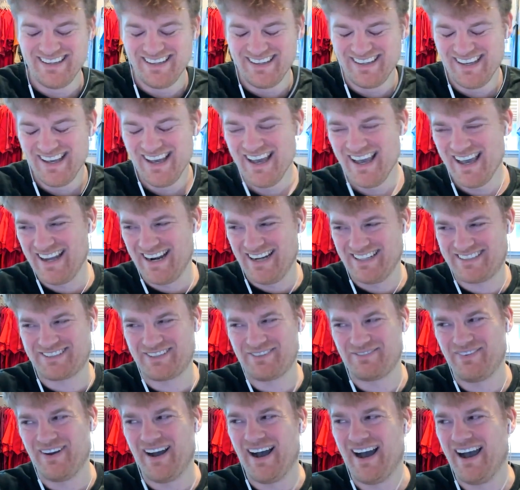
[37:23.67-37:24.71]
and I
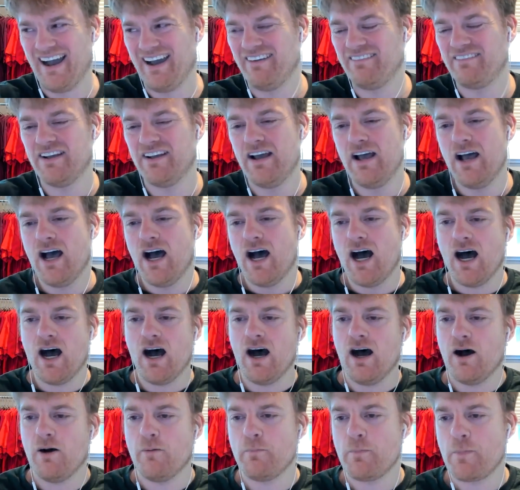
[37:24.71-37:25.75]
survived.
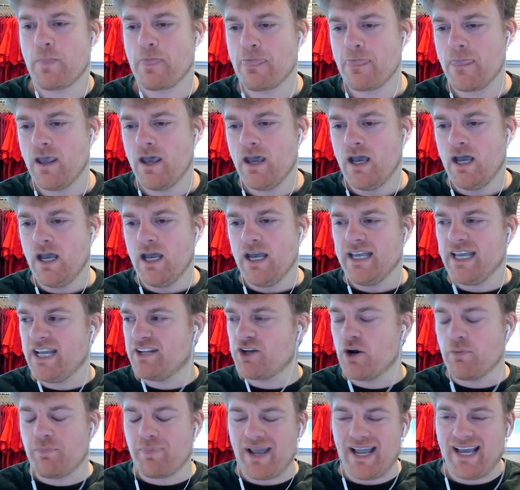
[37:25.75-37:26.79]
Yeah,
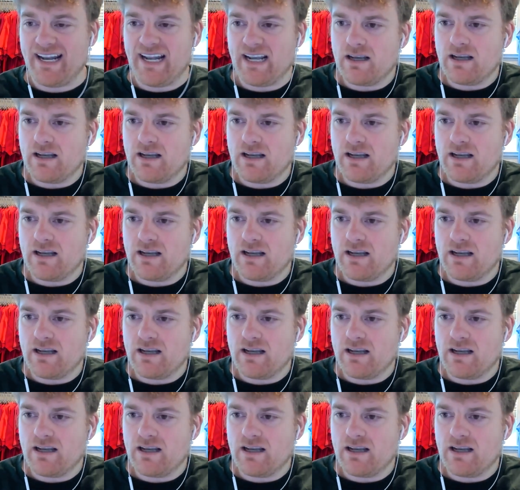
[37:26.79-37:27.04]
don't panic,